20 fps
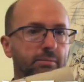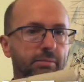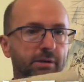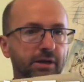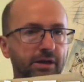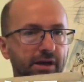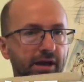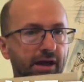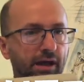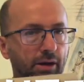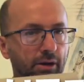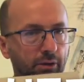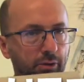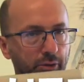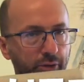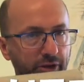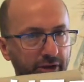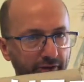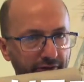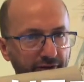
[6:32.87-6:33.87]
but now
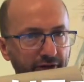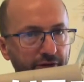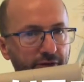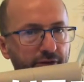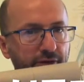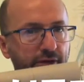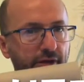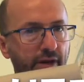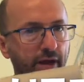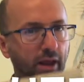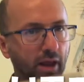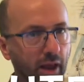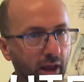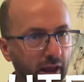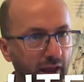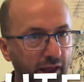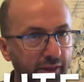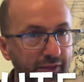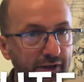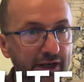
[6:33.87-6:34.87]
the flute
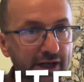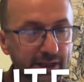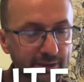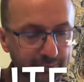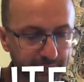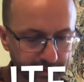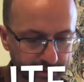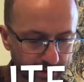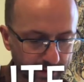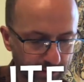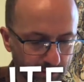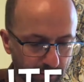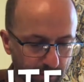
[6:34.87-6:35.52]
and the lips